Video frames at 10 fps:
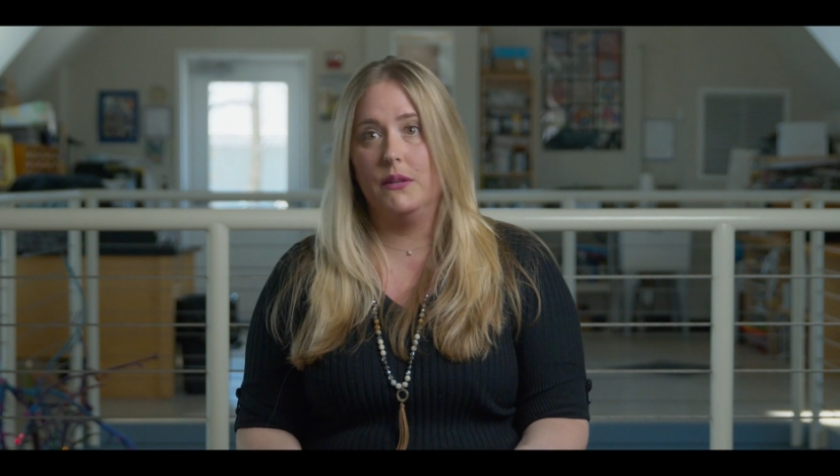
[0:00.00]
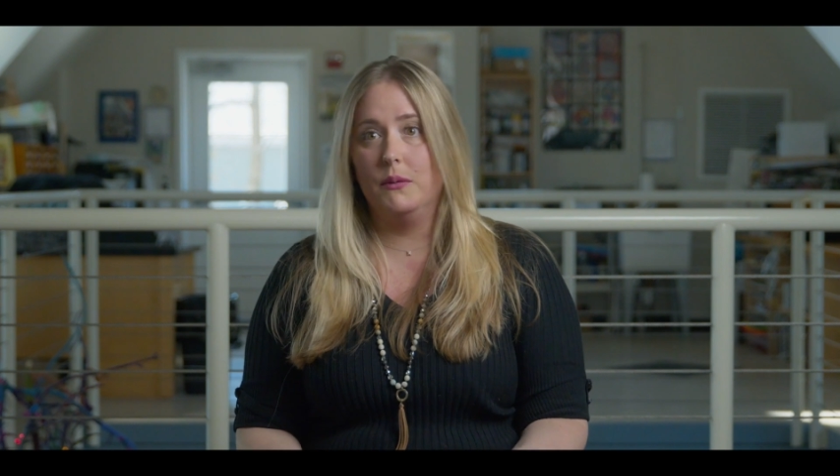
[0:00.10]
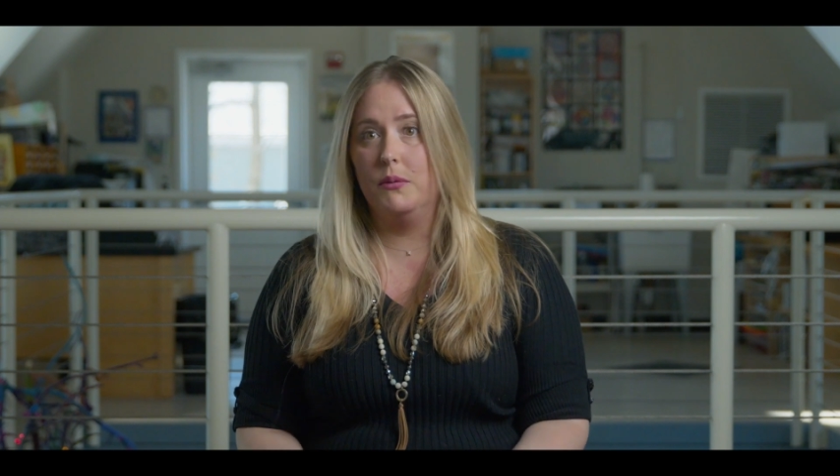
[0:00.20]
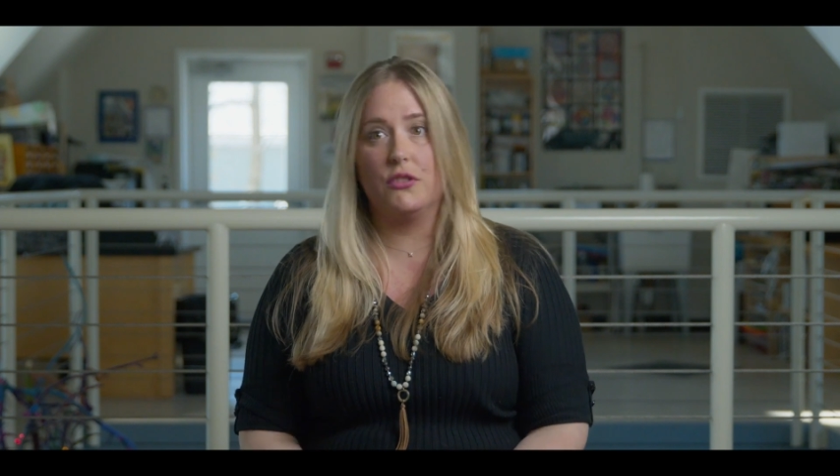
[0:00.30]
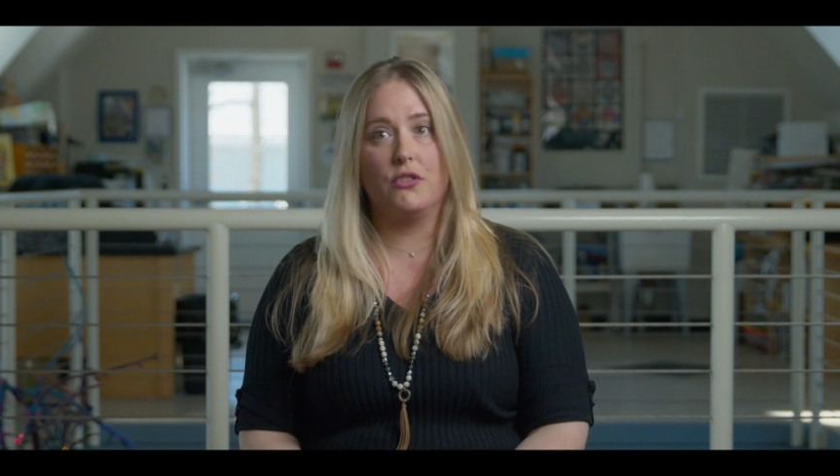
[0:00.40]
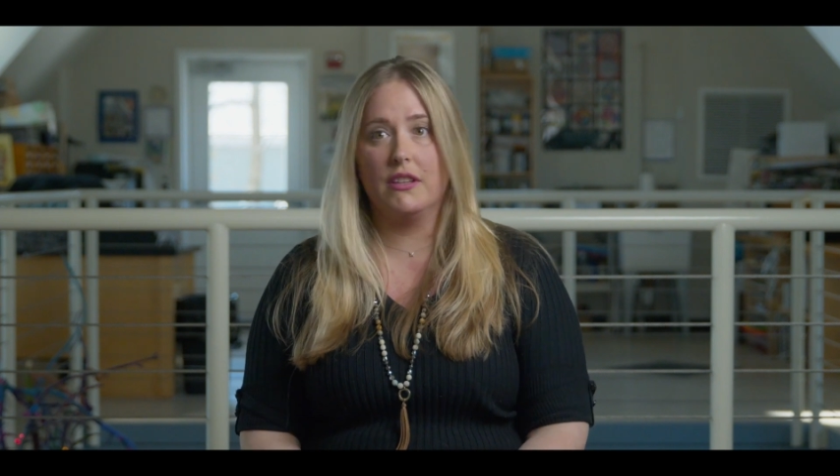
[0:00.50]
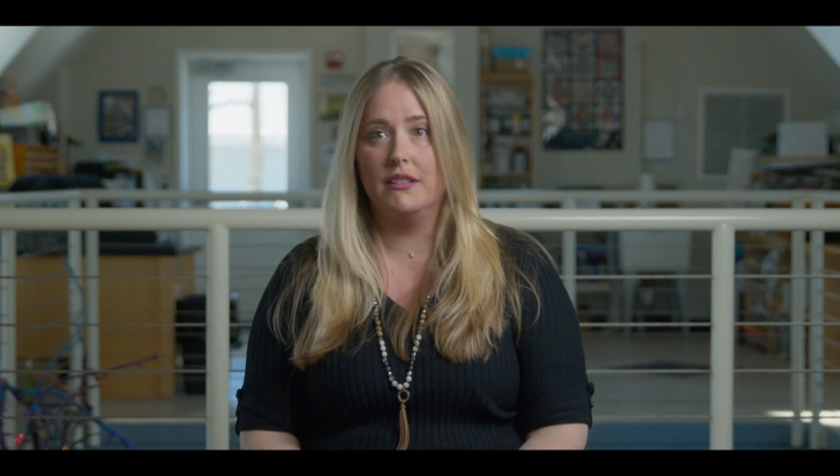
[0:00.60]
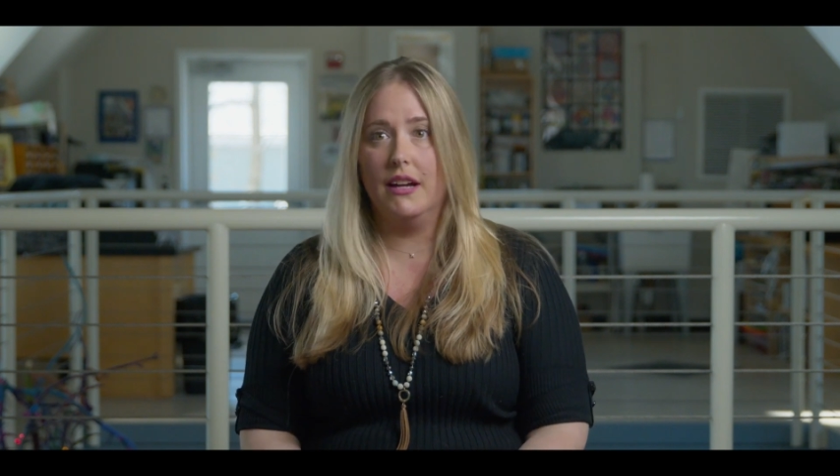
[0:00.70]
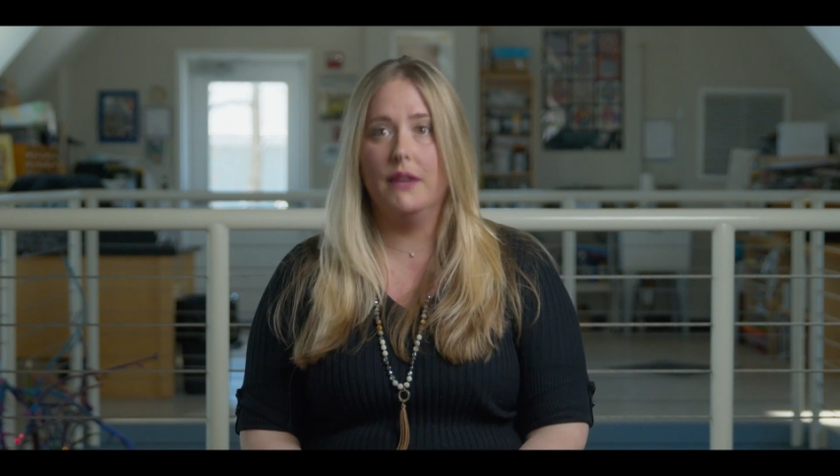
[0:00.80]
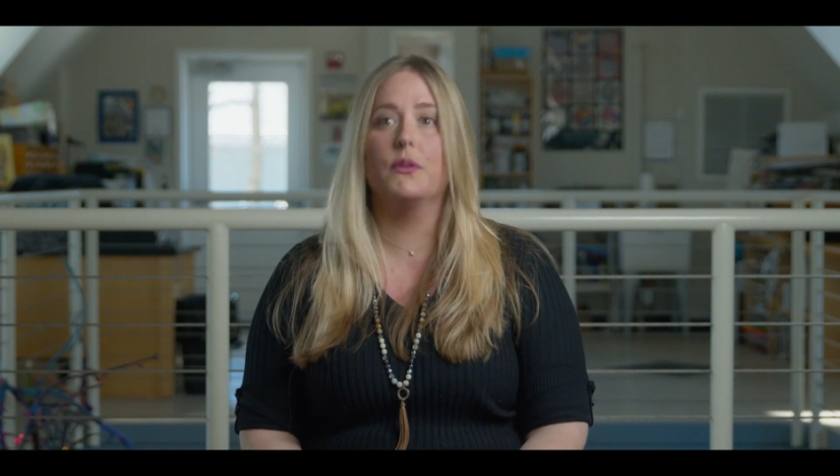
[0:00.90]
we push all the
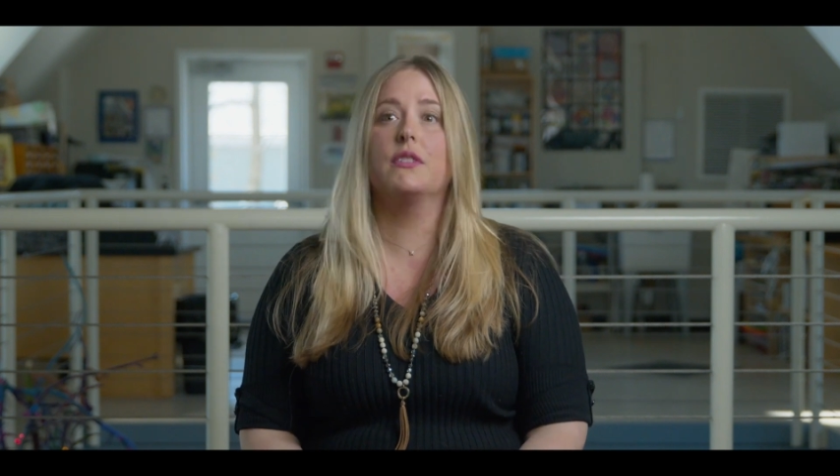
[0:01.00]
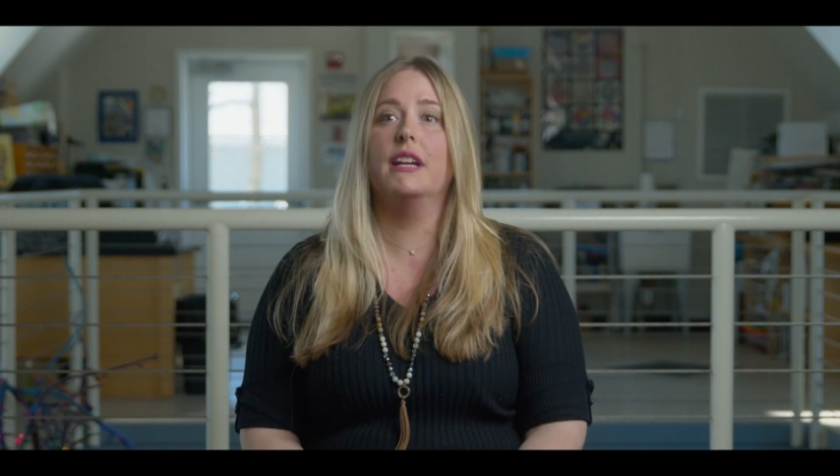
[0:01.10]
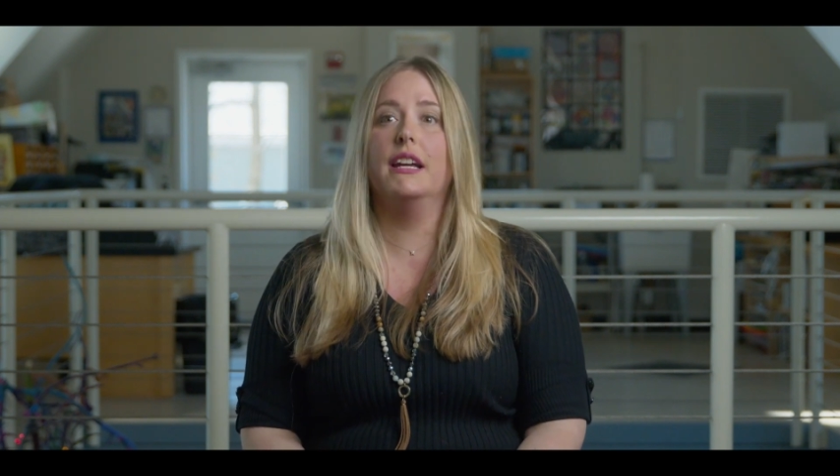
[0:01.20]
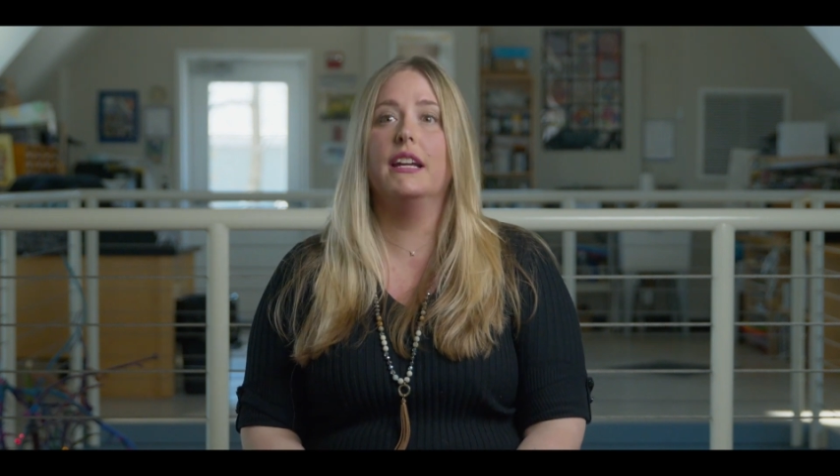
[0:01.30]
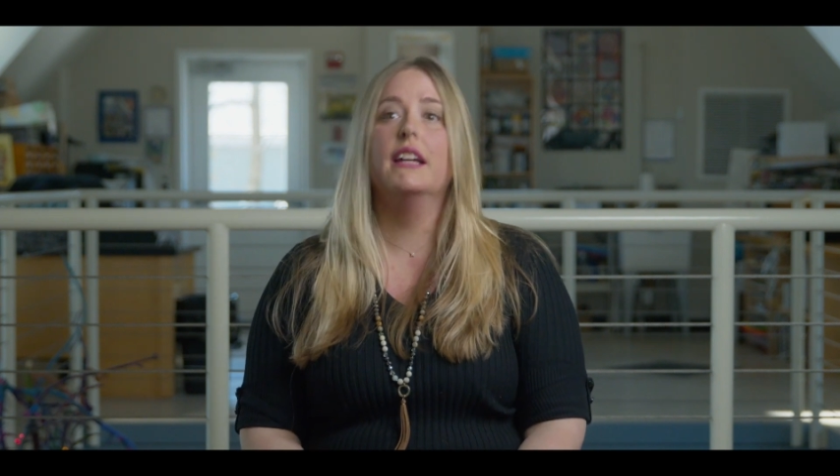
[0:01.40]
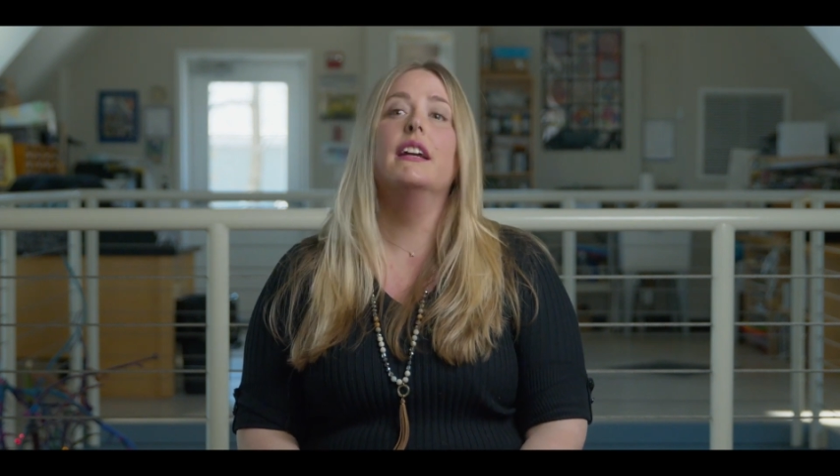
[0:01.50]
time. We're saying,